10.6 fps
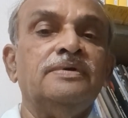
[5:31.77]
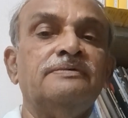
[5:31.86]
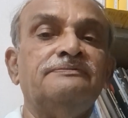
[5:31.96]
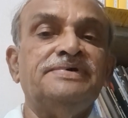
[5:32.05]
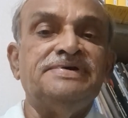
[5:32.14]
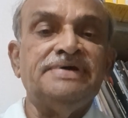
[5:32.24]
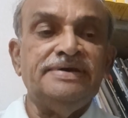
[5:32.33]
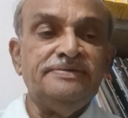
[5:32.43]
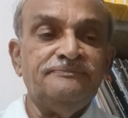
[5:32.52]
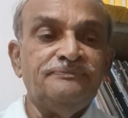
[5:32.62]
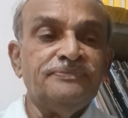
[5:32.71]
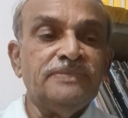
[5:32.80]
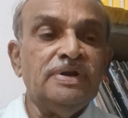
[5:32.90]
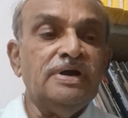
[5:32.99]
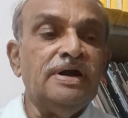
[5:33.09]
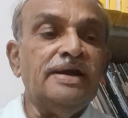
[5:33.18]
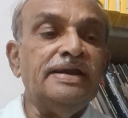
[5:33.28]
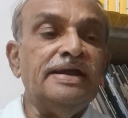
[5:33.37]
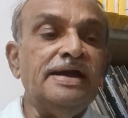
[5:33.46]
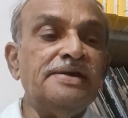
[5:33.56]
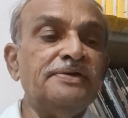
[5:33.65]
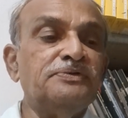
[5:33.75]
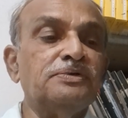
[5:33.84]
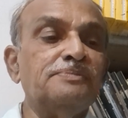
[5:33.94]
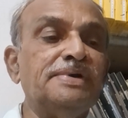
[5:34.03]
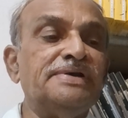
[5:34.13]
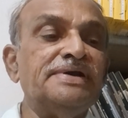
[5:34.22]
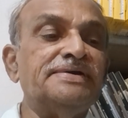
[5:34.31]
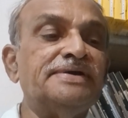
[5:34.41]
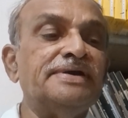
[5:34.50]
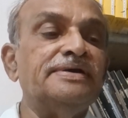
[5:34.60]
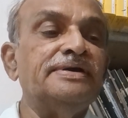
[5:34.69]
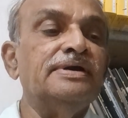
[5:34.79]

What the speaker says: Vision and hearing should be tested